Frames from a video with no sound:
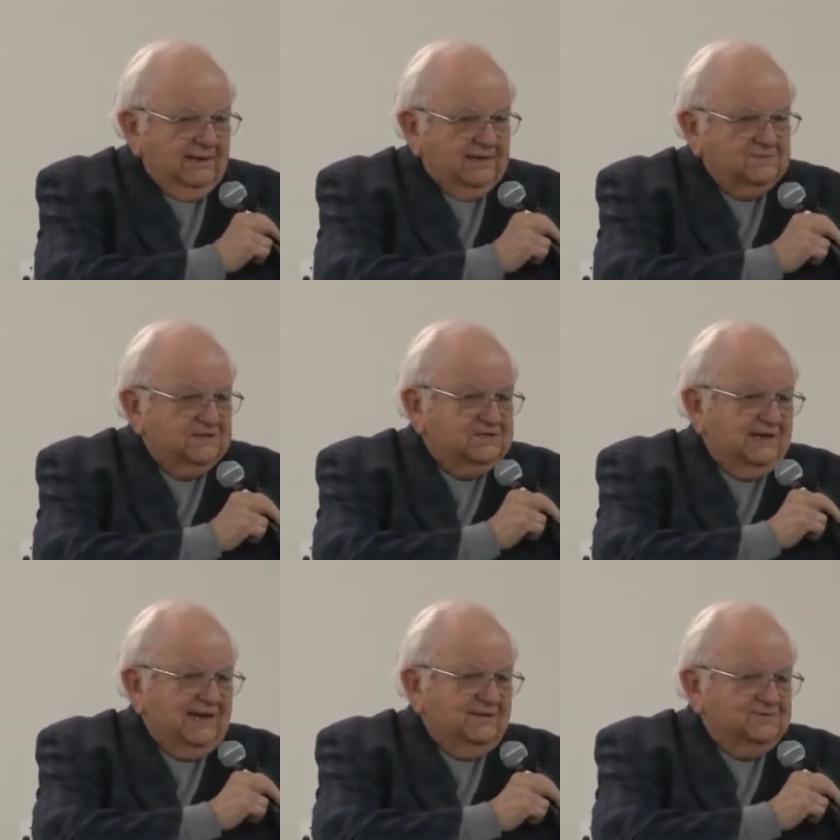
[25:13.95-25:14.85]
as we
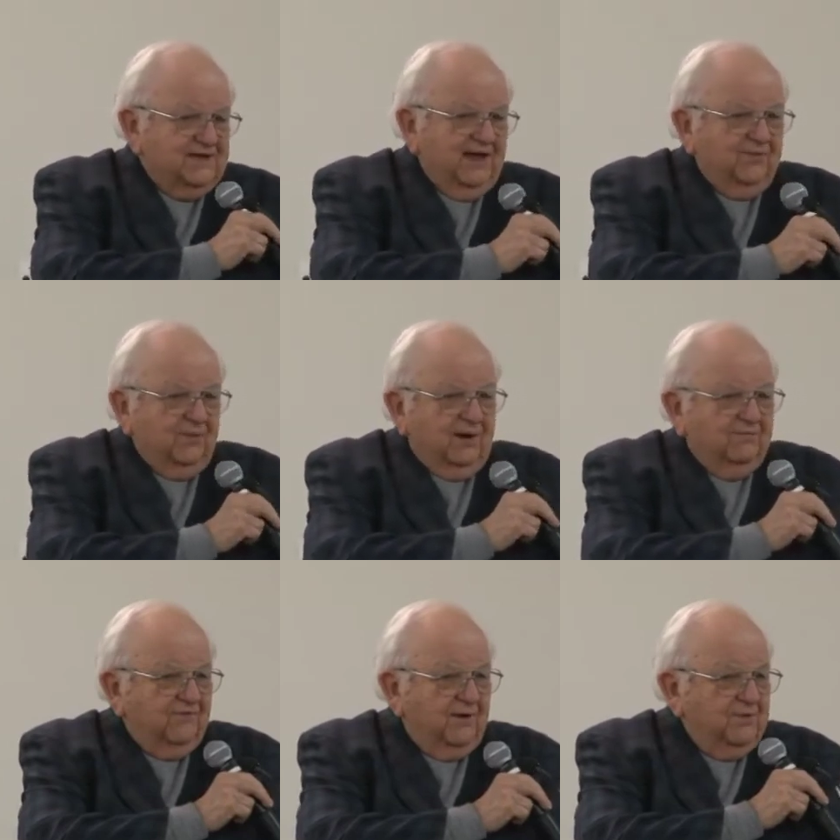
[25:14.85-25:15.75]
say down south where
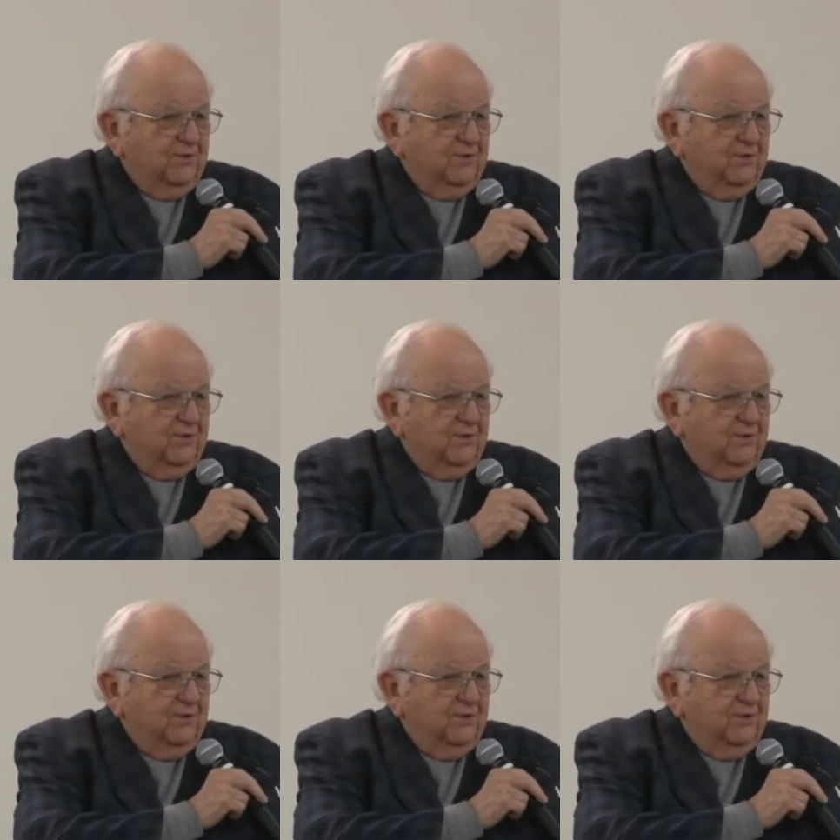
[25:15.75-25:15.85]
I'm from,